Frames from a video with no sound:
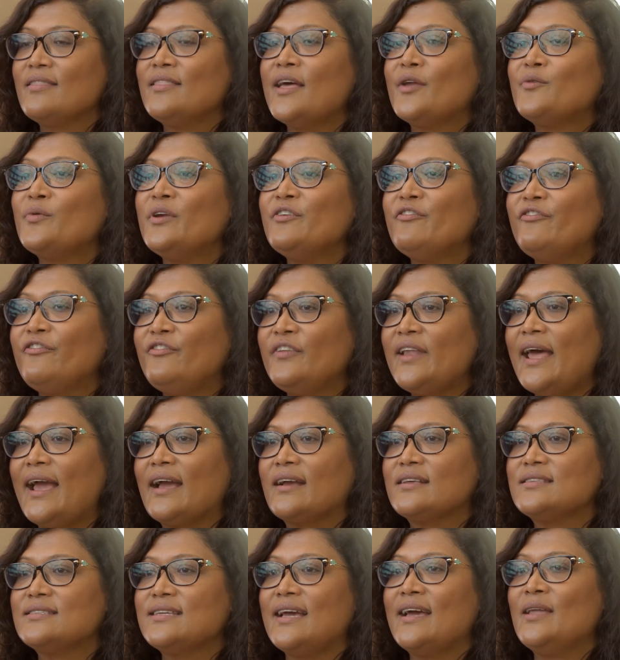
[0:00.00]
that
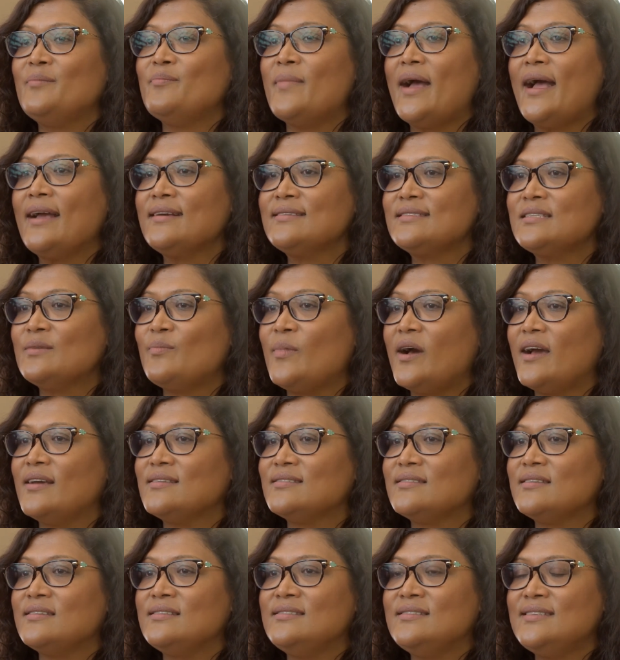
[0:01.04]
reflect and
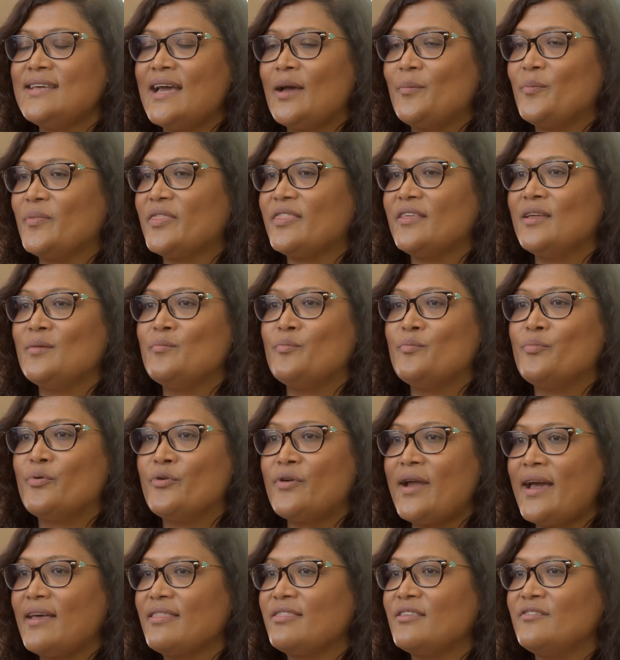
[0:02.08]
maximize the depth and
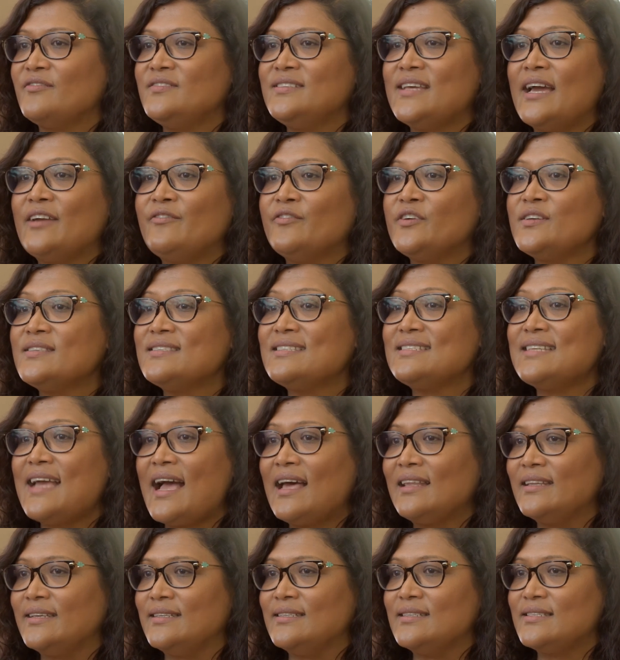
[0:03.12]
breadth of diverse
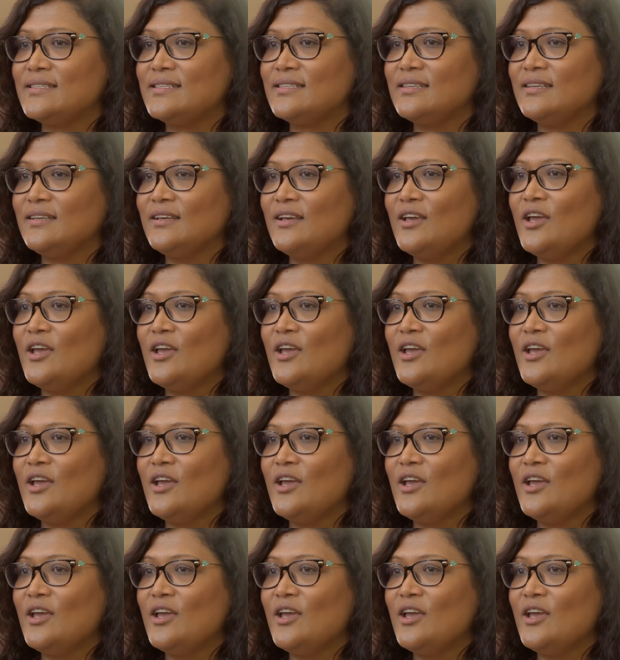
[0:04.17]
talent